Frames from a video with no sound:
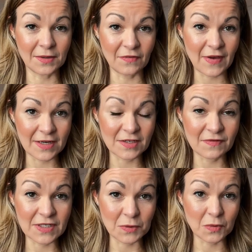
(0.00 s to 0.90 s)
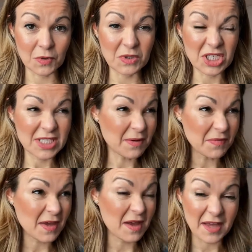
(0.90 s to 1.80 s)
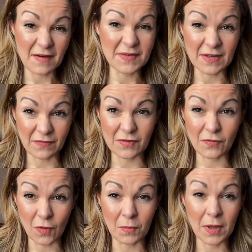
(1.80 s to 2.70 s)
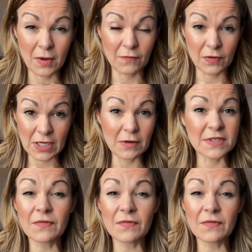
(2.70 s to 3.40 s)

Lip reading: affective disorder, which is something I have suffered from for years.